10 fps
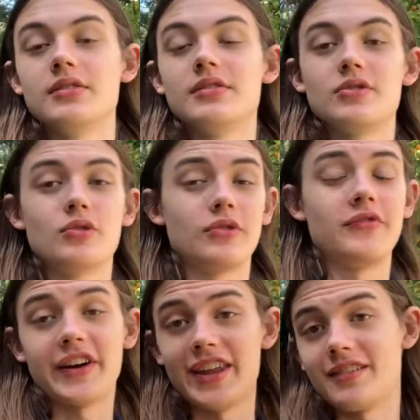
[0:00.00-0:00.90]
you're
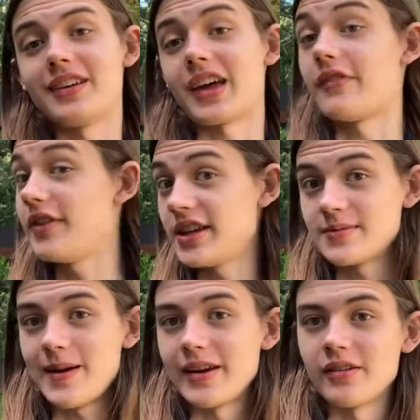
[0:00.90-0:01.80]
fighting like a phase
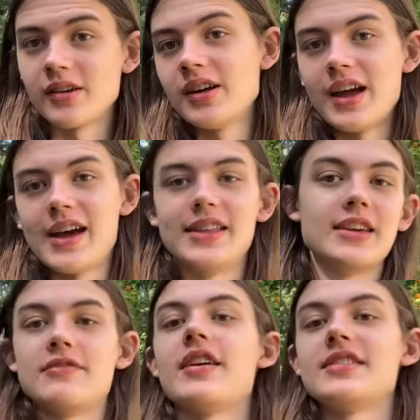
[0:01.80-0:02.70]
spider and they
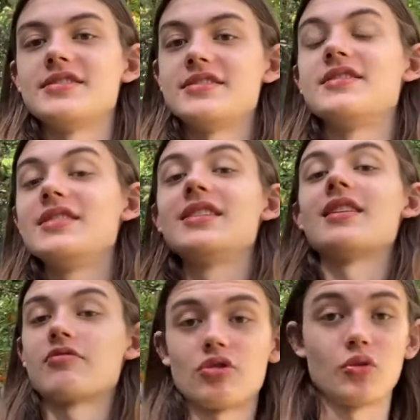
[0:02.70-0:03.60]
phase into the
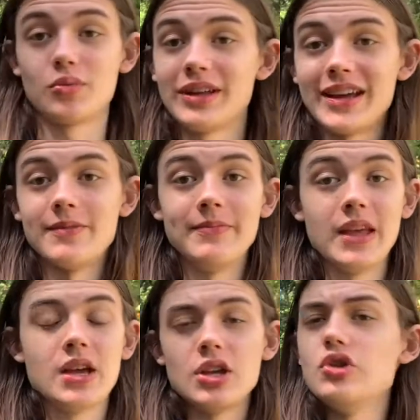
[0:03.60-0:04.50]
ethereal plane.
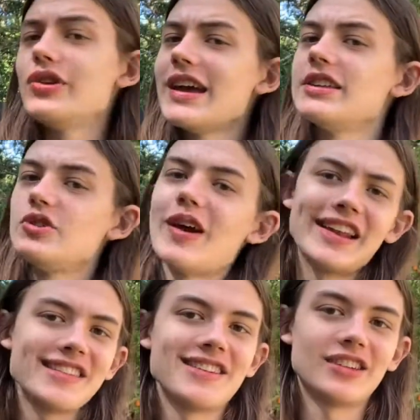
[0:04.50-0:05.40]
You can't do
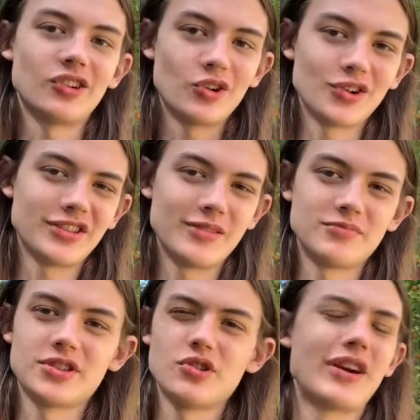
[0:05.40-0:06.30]
anything to hurt them,
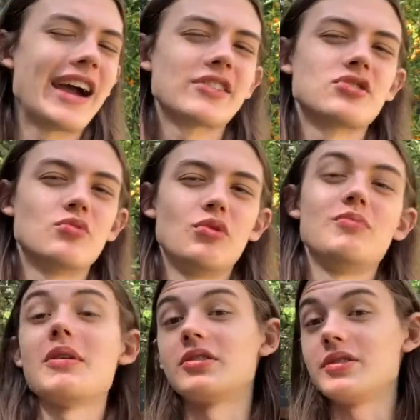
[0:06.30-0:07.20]
so your action would
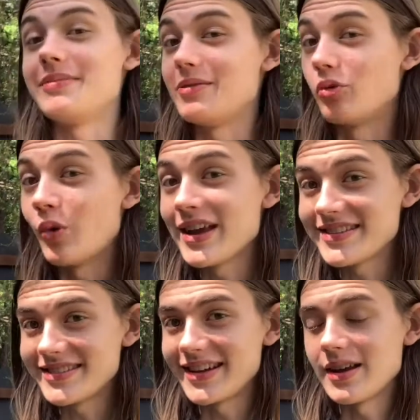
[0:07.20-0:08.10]
merely be
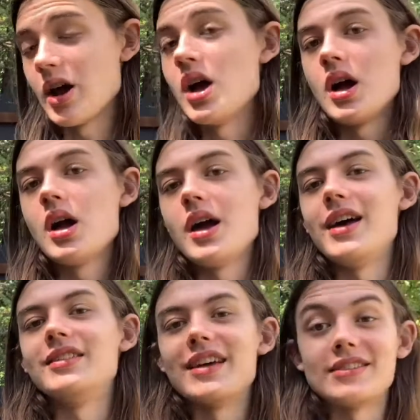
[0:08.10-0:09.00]
wasted
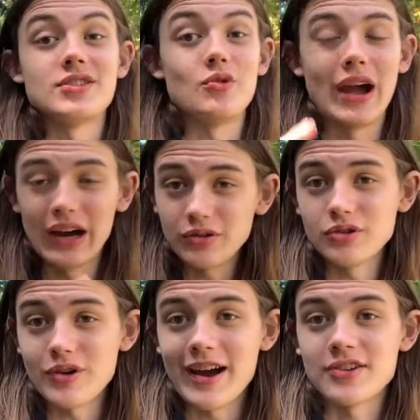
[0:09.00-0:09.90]
unless you held
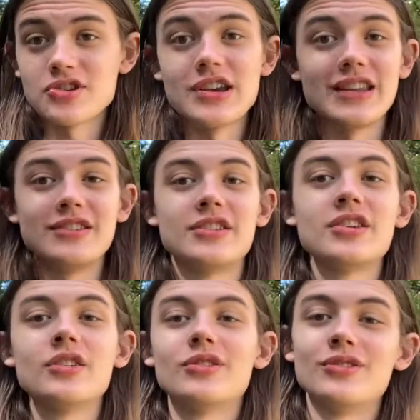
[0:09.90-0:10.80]
your action
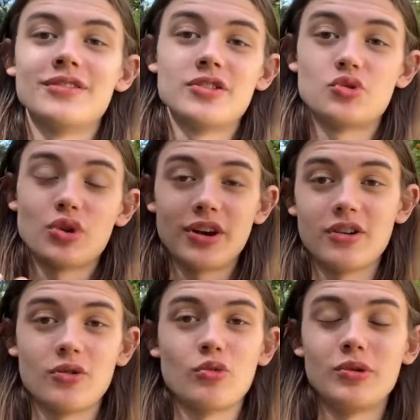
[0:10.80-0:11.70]
until the
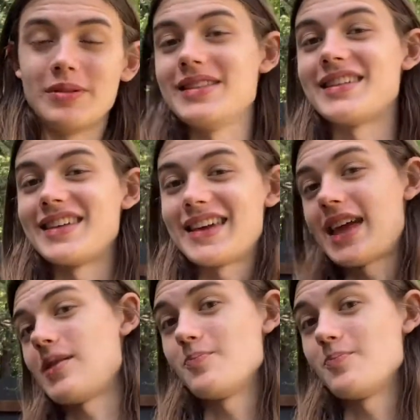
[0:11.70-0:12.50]
trigger would be that they came